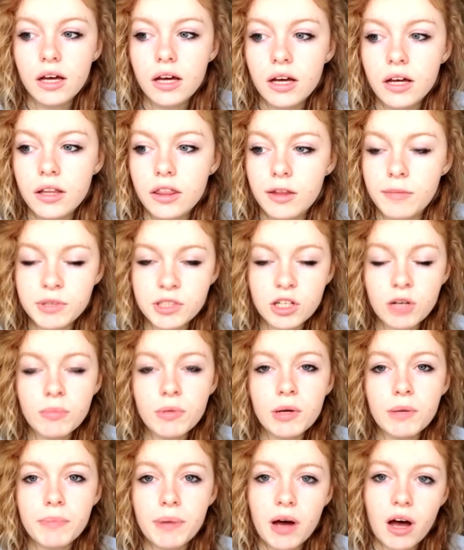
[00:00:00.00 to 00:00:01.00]
The
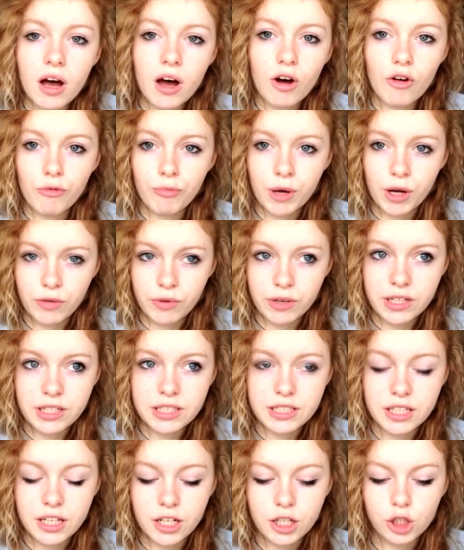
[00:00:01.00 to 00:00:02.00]
predominant part of my
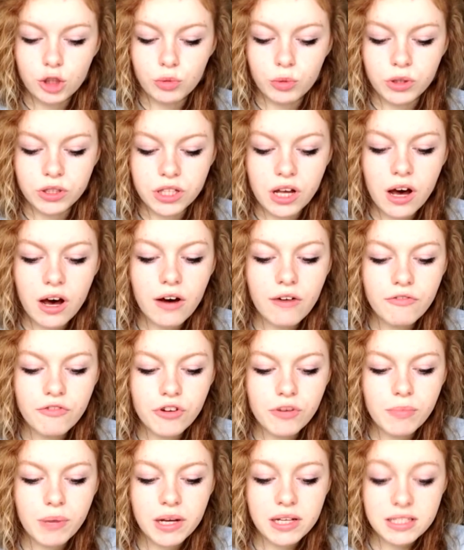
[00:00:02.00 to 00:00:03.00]
research was
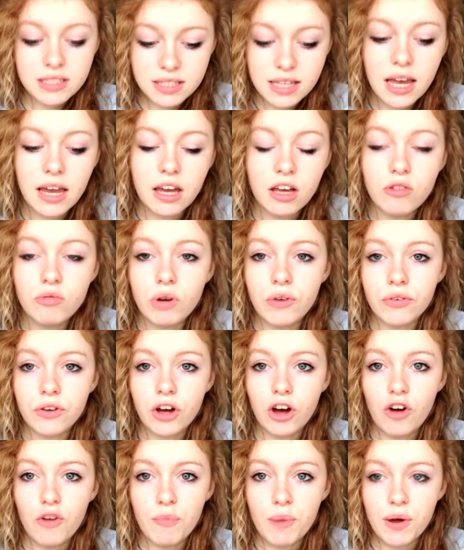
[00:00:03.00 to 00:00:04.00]
after my second rough
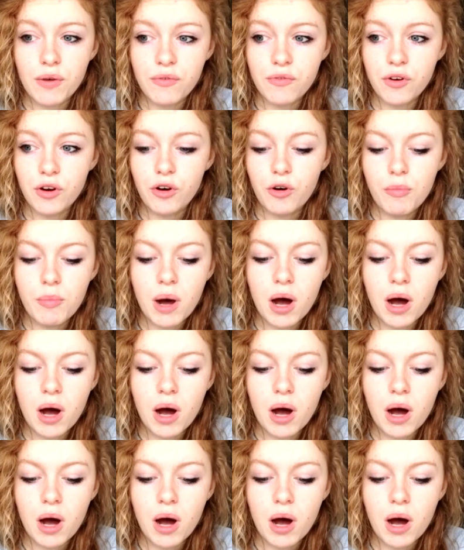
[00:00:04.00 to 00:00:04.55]
cut of my film,